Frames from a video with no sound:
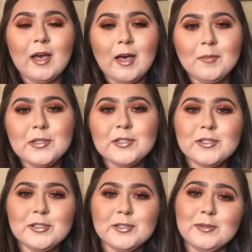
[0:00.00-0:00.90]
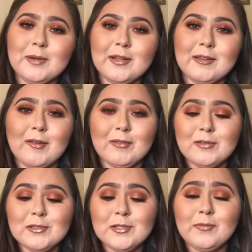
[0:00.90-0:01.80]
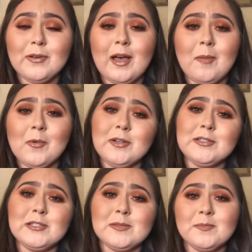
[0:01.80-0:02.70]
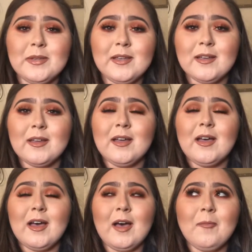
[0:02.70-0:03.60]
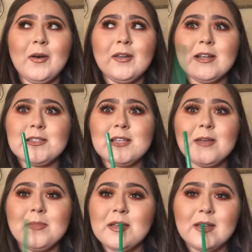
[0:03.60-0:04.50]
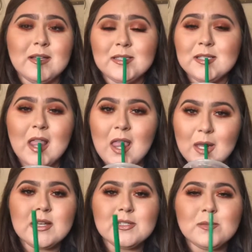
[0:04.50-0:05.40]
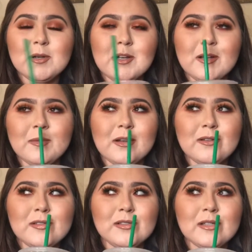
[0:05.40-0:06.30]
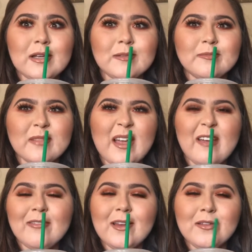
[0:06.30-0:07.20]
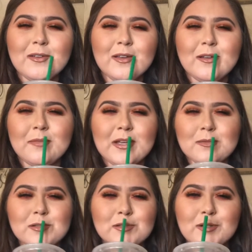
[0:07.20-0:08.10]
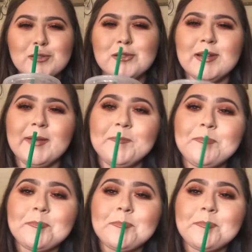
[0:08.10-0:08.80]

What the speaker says: I'll make sure to write down notes of what I'm going to speak about next time because I just woke up and I was just like, I feel like doing a makeup tutorial today.